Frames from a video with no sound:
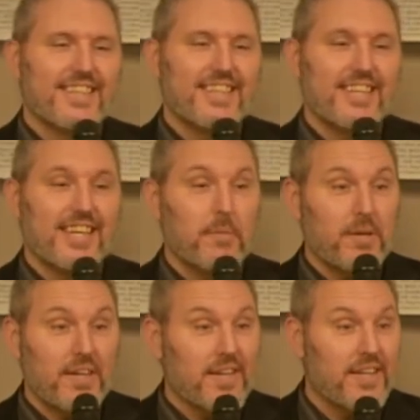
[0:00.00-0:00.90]

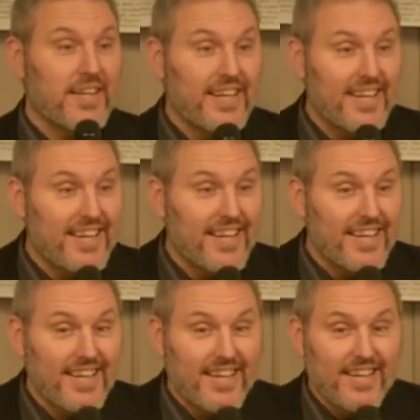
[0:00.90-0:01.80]
Amen.
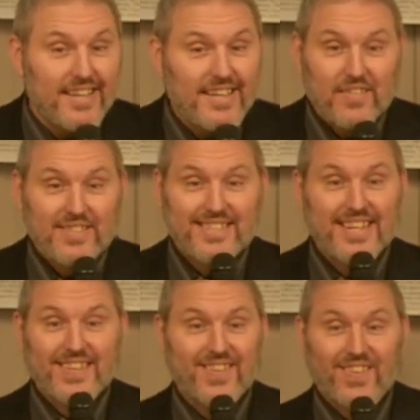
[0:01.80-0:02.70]
You haven't
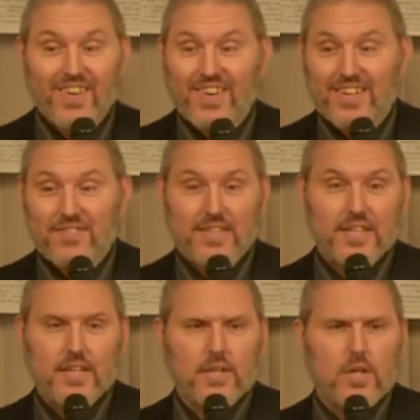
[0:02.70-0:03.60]
stayed there long enough to
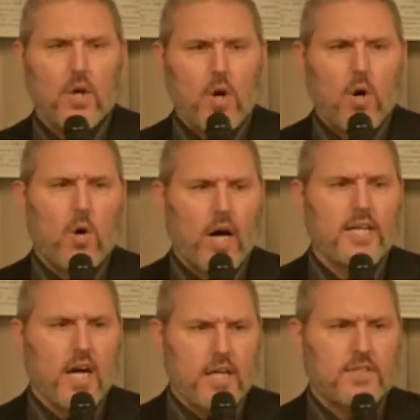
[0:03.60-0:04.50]
get it. Oh, I
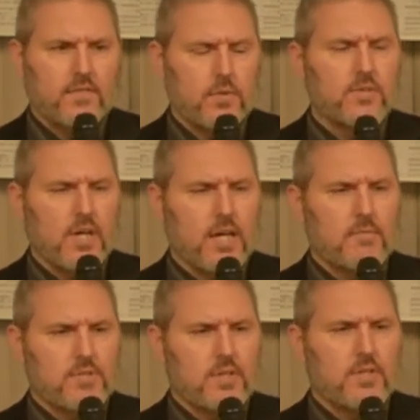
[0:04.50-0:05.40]
knocked a few times and